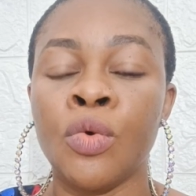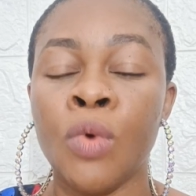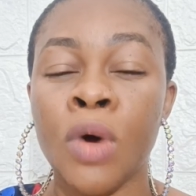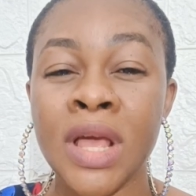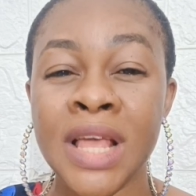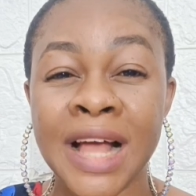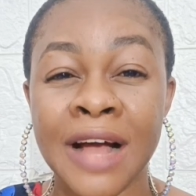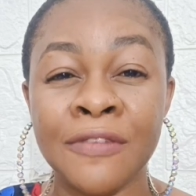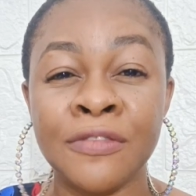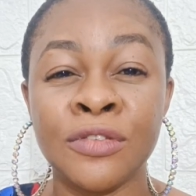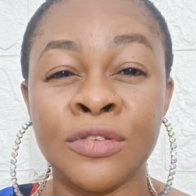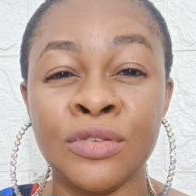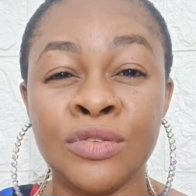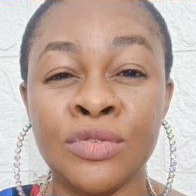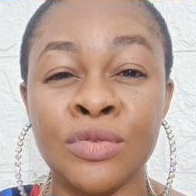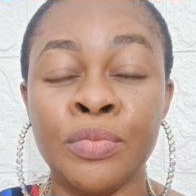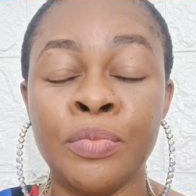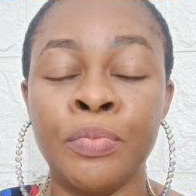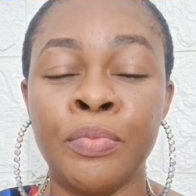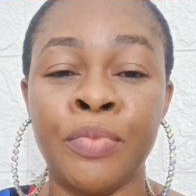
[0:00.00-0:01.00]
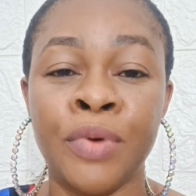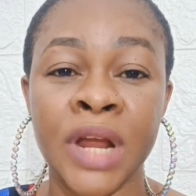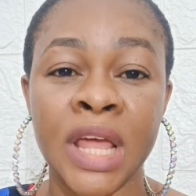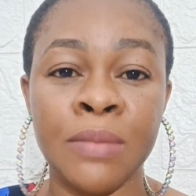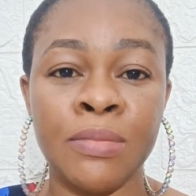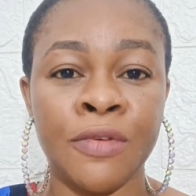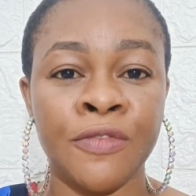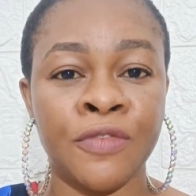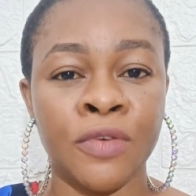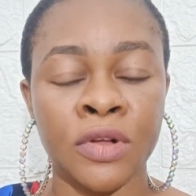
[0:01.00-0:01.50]
What you have to do,
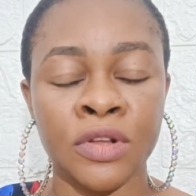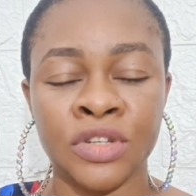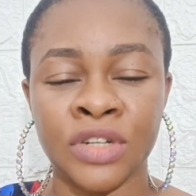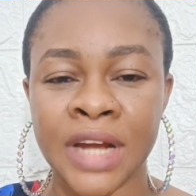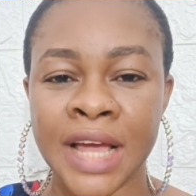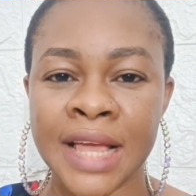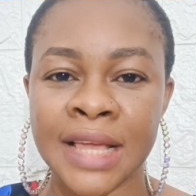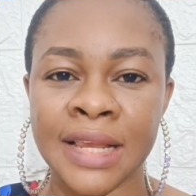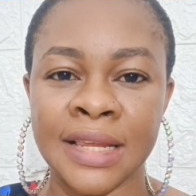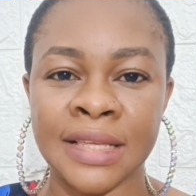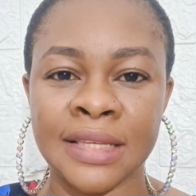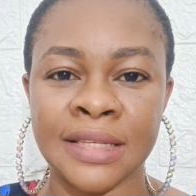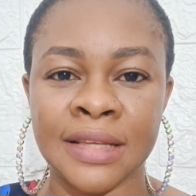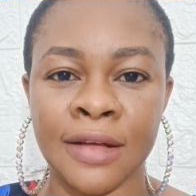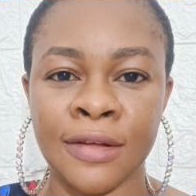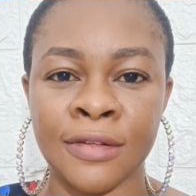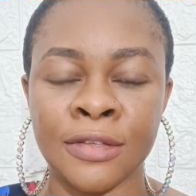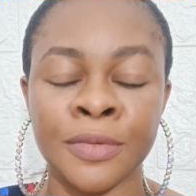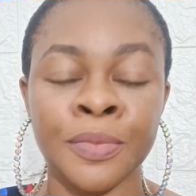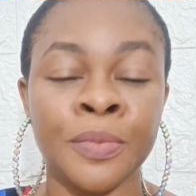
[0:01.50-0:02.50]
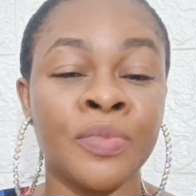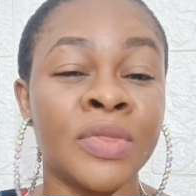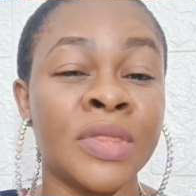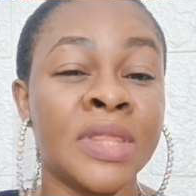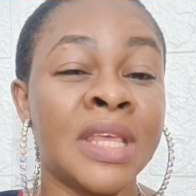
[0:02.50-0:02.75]
pray before trying this out.